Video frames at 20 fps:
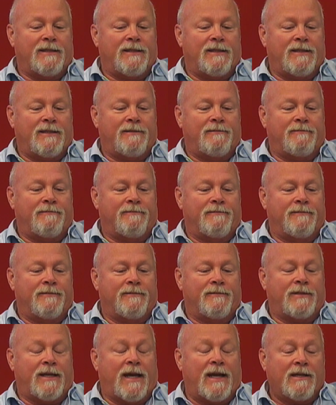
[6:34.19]
the
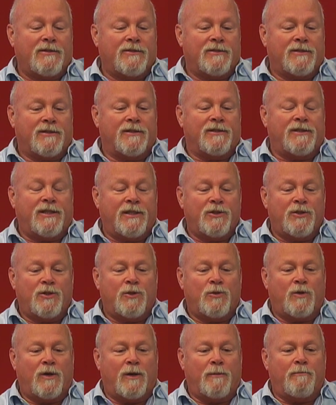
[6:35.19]
taxes continue
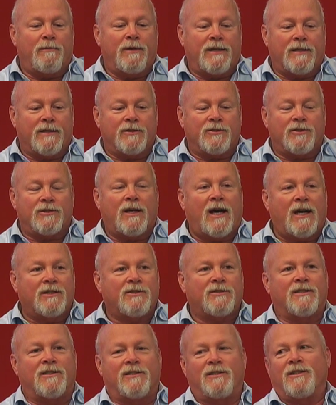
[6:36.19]
to go up because
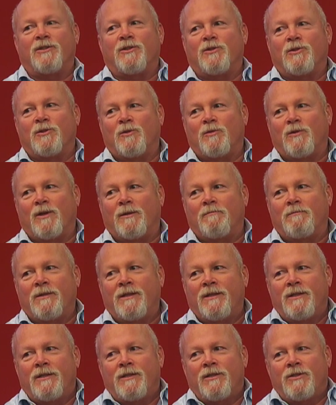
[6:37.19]
costs continue to go up.
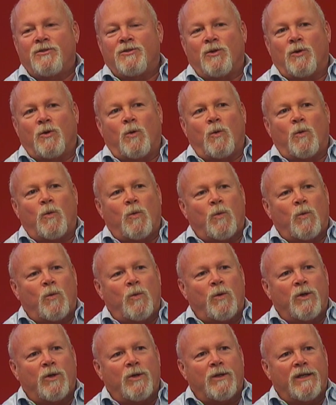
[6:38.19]
So
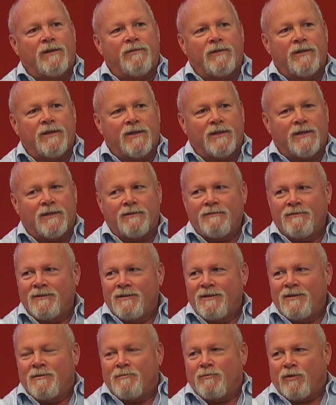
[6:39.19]
we live in a
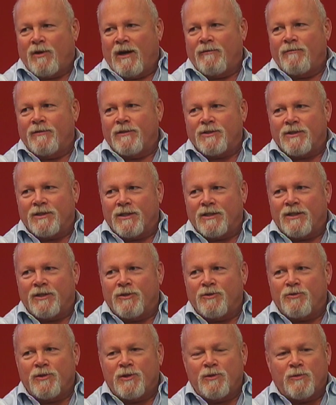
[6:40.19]
province in a
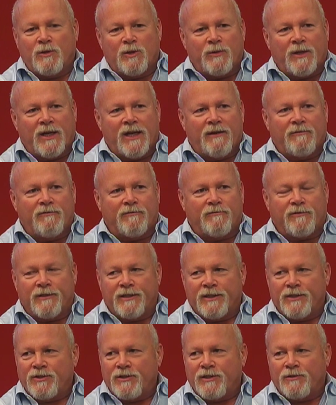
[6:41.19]
country where we have
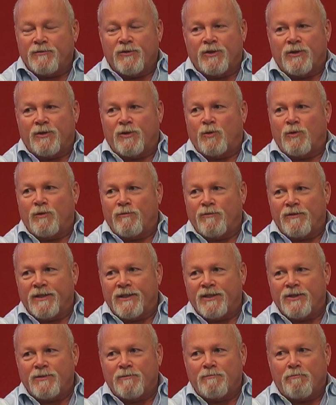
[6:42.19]
inflation. It's very low
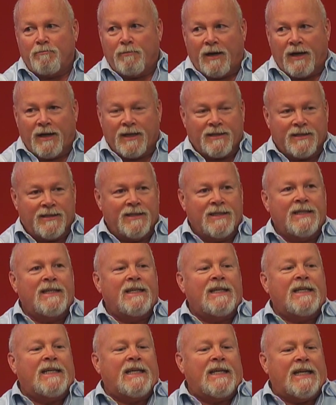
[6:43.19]
inflation, but
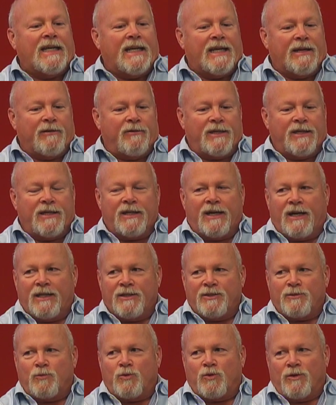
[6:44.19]
everything
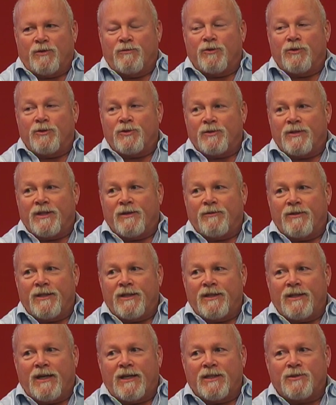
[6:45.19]
costs more. Virtually
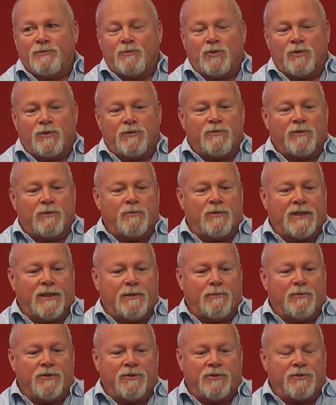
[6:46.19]
everything costs more, from
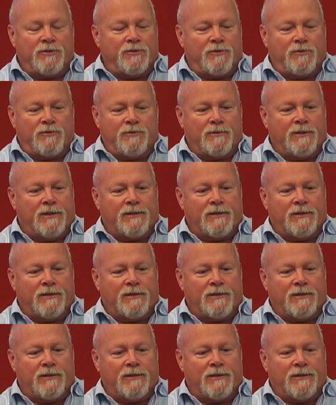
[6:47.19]
labor to